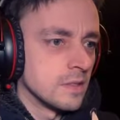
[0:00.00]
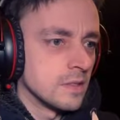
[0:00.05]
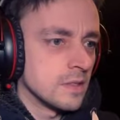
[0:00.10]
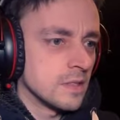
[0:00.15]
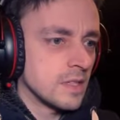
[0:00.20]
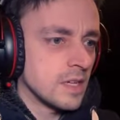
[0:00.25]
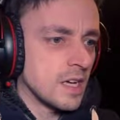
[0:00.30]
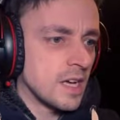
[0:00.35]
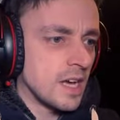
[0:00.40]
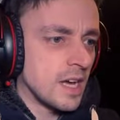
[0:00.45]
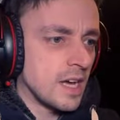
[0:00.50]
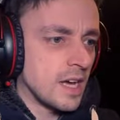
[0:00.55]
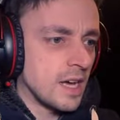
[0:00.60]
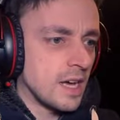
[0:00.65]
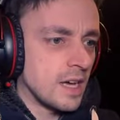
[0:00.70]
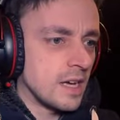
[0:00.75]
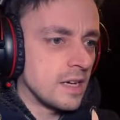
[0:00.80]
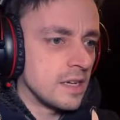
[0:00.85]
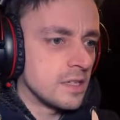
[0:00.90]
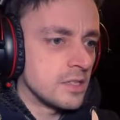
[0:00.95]

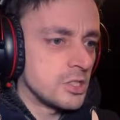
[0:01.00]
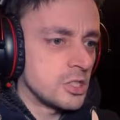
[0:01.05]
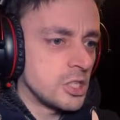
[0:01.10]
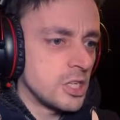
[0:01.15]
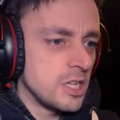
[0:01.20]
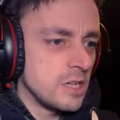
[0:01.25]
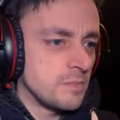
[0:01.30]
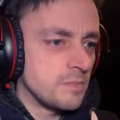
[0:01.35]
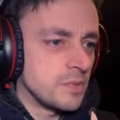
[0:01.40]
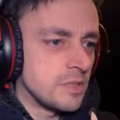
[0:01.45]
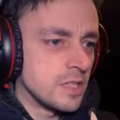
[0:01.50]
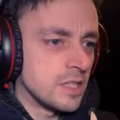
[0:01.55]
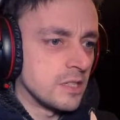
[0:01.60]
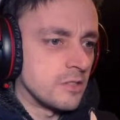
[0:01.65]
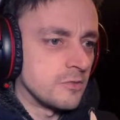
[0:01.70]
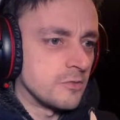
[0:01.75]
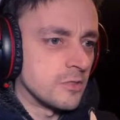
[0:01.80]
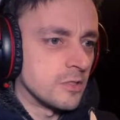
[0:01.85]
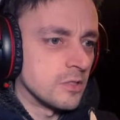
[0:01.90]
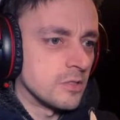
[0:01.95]
Ah, cheap dead
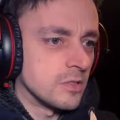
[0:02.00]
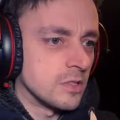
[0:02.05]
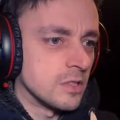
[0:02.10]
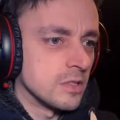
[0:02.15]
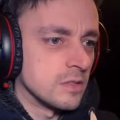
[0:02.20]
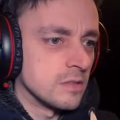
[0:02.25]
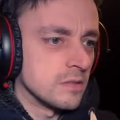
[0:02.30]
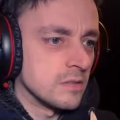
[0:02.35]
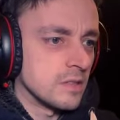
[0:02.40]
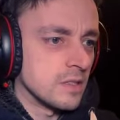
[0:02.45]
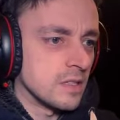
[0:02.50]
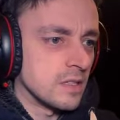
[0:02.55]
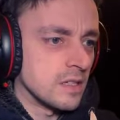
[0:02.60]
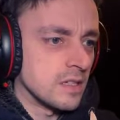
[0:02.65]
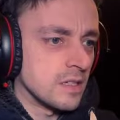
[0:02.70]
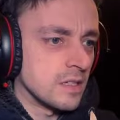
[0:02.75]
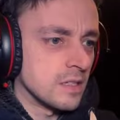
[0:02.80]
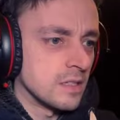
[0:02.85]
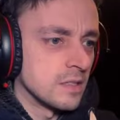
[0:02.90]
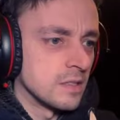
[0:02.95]
folk. Ugh.
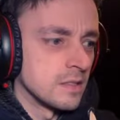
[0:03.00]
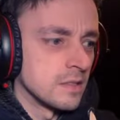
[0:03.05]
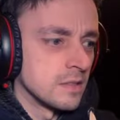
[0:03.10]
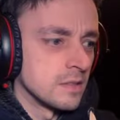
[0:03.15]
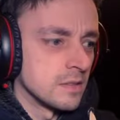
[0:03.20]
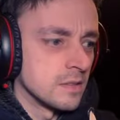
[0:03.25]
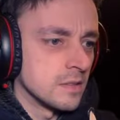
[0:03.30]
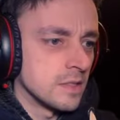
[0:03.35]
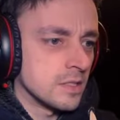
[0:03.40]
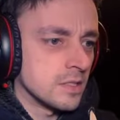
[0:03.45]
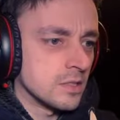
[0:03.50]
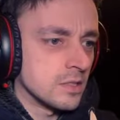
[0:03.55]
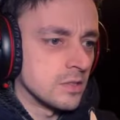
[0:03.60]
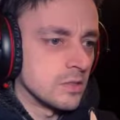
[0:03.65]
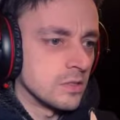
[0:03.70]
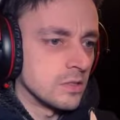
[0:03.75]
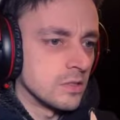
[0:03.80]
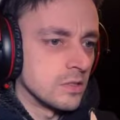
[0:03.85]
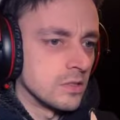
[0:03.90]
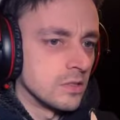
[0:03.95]
Ah, that's
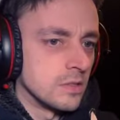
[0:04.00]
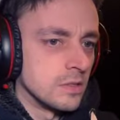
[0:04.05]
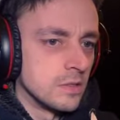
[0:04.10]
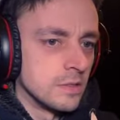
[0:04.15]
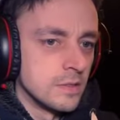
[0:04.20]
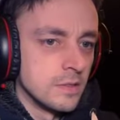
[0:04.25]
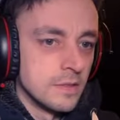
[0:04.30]
no good.